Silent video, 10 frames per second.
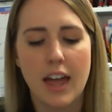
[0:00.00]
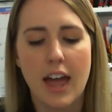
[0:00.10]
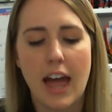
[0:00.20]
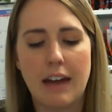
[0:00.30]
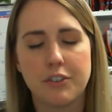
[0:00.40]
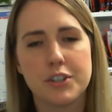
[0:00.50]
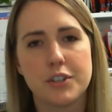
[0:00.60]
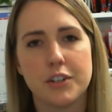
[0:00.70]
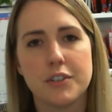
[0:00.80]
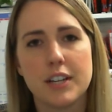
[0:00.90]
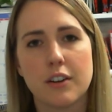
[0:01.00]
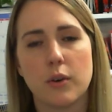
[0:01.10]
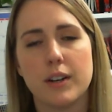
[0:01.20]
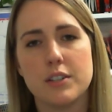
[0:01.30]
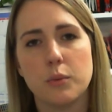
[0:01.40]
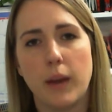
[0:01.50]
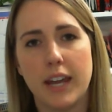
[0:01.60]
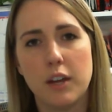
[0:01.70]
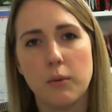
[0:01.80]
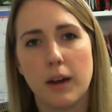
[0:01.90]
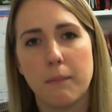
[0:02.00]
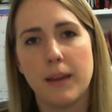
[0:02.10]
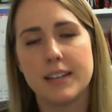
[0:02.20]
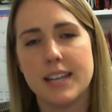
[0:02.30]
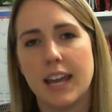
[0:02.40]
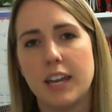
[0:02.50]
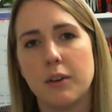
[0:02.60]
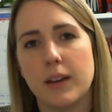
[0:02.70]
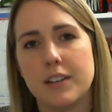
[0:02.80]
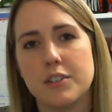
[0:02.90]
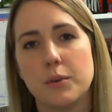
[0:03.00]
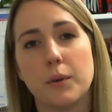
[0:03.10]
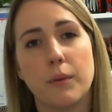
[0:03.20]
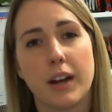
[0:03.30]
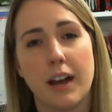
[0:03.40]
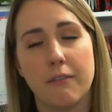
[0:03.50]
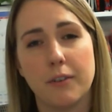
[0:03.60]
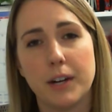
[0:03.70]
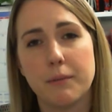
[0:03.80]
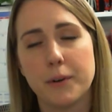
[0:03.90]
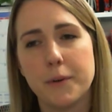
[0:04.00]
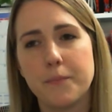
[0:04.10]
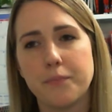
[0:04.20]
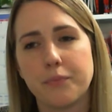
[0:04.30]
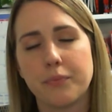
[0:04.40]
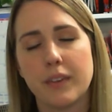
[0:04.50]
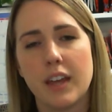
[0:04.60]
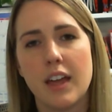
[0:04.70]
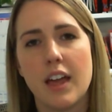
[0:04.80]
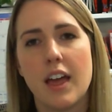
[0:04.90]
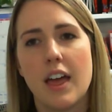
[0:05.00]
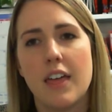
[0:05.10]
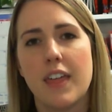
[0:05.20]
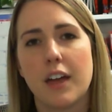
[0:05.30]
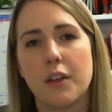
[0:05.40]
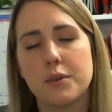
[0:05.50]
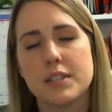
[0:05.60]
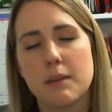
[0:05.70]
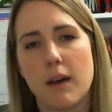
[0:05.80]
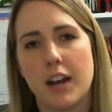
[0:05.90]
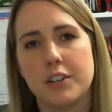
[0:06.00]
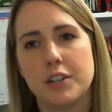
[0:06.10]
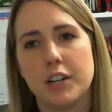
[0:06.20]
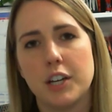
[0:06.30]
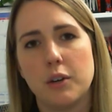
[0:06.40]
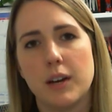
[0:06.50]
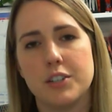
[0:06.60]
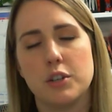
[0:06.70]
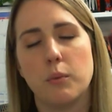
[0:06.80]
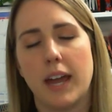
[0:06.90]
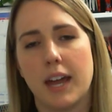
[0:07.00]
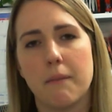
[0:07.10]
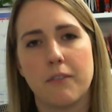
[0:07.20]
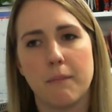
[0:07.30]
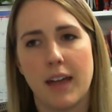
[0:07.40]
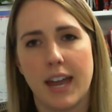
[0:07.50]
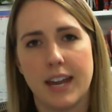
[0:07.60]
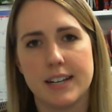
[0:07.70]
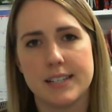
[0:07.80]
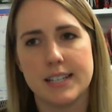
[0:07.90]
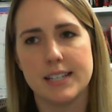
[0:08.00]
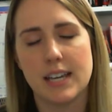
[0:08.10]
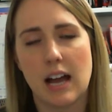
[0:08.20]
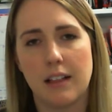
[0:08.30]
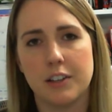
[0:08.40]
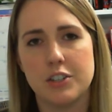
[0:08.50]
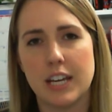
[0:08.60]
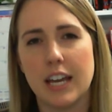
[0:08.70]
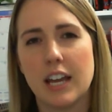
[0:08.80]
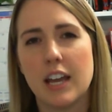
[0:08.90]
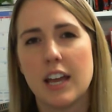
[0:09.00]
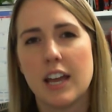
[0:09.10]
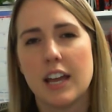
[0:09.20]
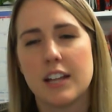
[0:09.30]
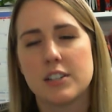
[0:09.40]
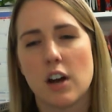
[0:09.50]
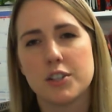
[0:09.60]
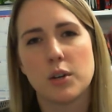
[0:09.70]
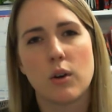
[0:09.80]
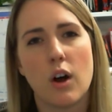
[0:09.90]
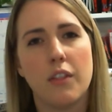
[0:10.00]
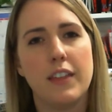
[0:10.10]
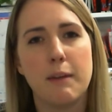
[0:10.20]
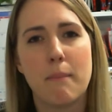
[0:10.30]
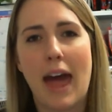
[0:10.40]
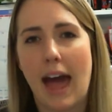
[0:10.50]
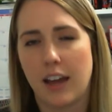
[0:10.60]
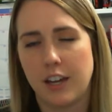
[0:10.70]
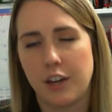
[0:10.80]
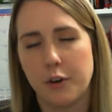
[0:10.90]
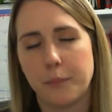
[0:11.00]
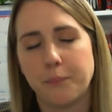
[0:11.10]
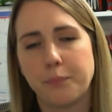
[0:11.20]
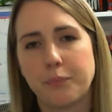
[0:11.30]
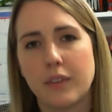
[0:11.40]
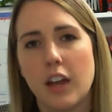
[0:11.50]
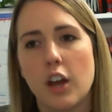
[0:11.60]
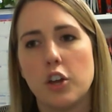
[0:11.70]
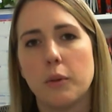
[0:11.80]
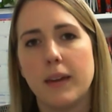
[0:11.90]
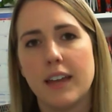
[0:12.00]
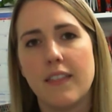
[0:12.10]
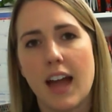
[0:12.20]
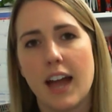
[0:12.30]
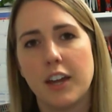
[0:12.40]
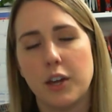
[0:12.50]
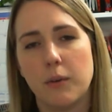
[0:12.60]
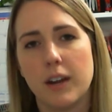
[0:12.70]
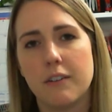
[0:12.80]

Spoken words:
After surgery, they're going to wake you up and take you into a recovery room. They closely monitor you as you wake up from that anesthesiology. It's also called the PACU. You'll be in that unit